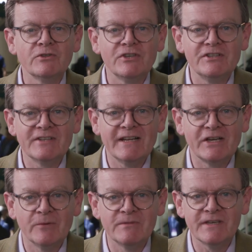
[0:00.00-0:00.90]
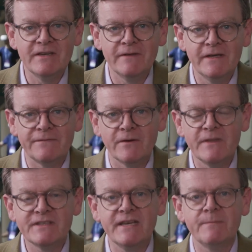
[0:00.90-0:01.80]
watching Telecom TV from
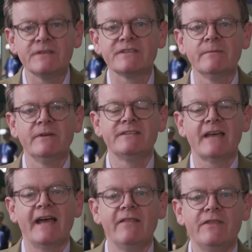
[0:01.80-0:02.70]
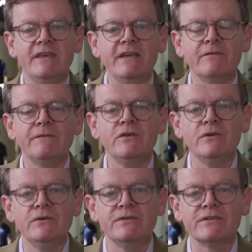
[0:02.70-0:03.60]
the TIP Summit at the
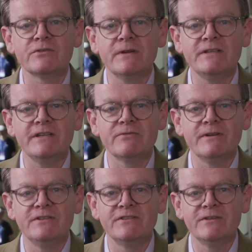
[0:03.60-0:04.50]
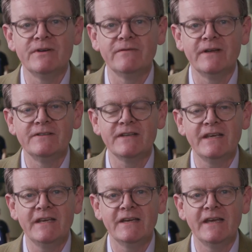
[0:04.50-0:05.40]
FYUZ 2022 event
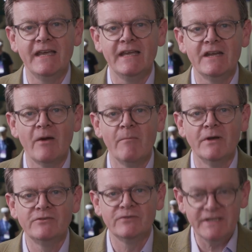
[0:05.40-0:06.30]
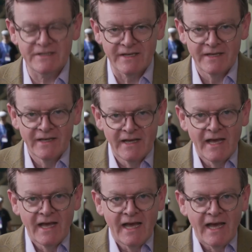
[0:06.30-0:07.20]
here in Madrid.
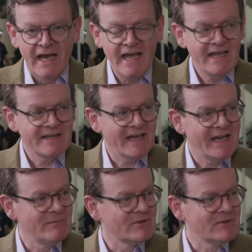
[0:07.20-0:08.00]
And I am